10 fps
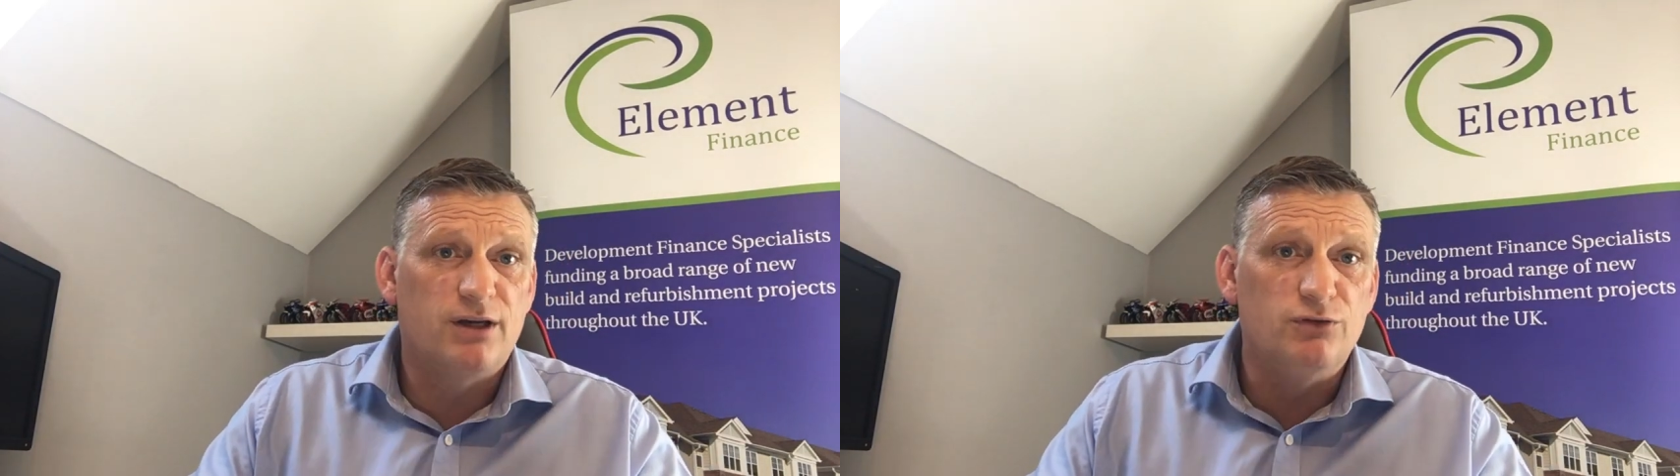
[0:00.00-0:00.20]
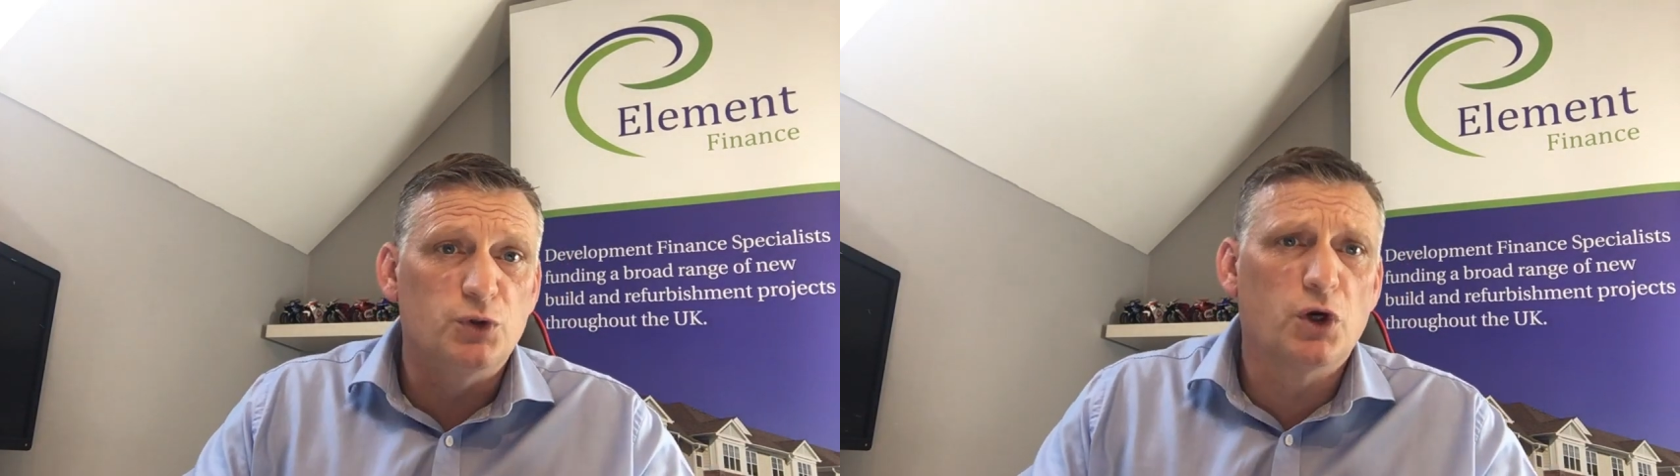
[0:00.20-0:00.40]

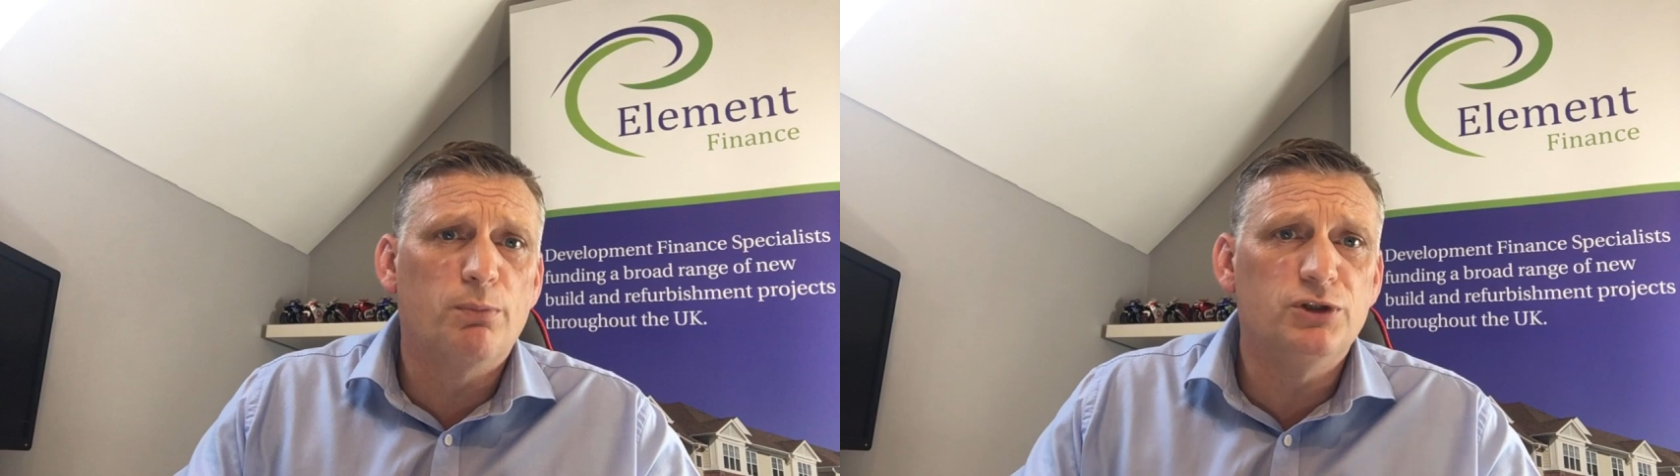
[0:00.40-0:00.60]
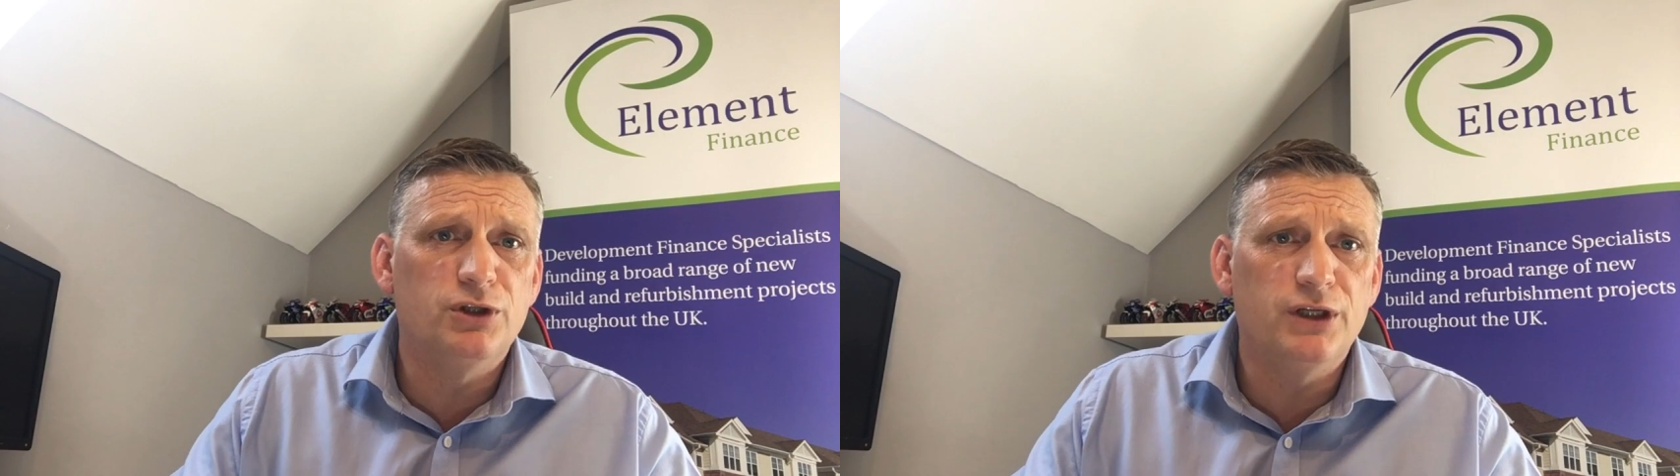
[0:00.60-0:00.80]
gives you an
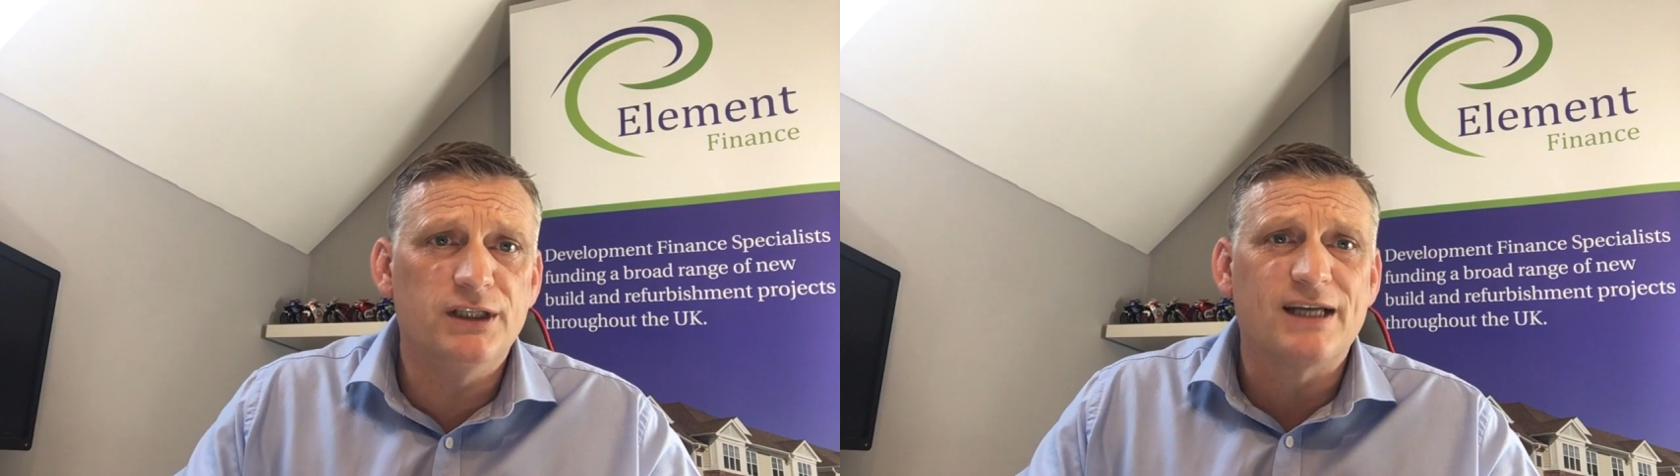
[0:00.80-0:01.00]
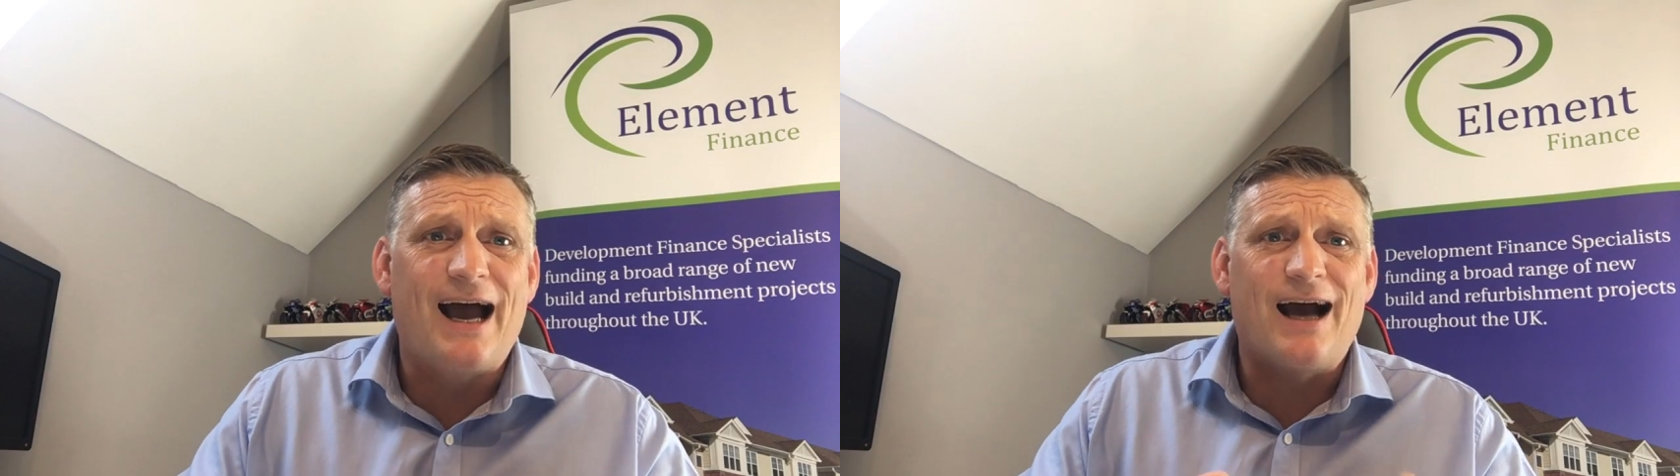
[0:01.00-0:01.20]
opportunity
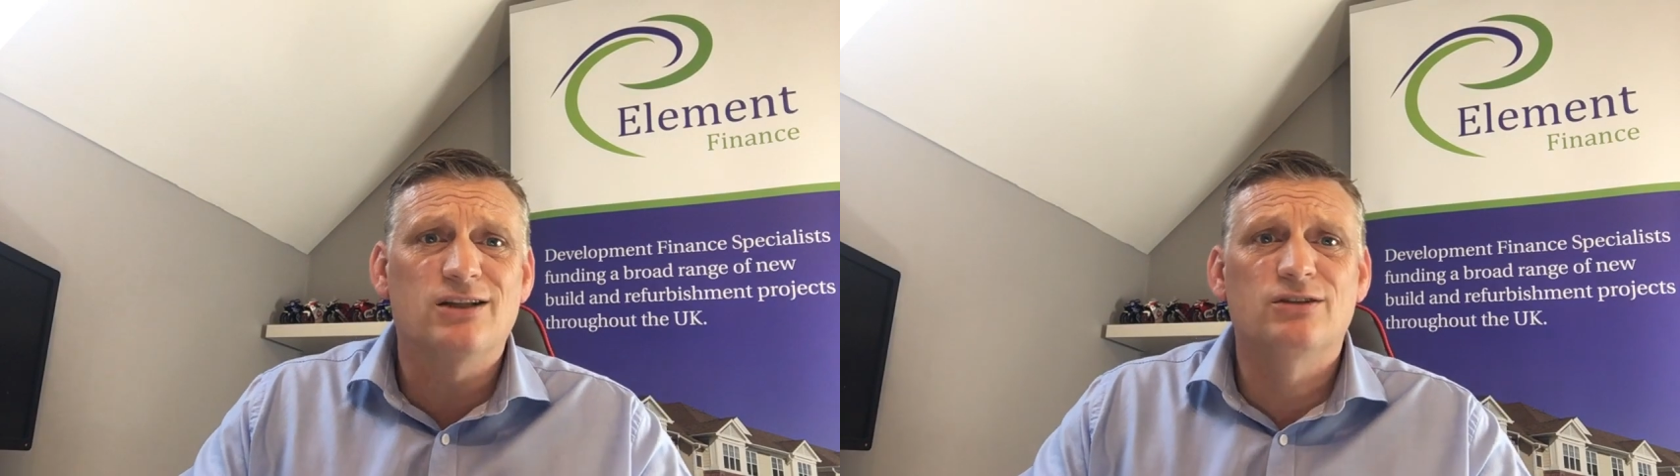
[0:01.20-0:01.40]
to add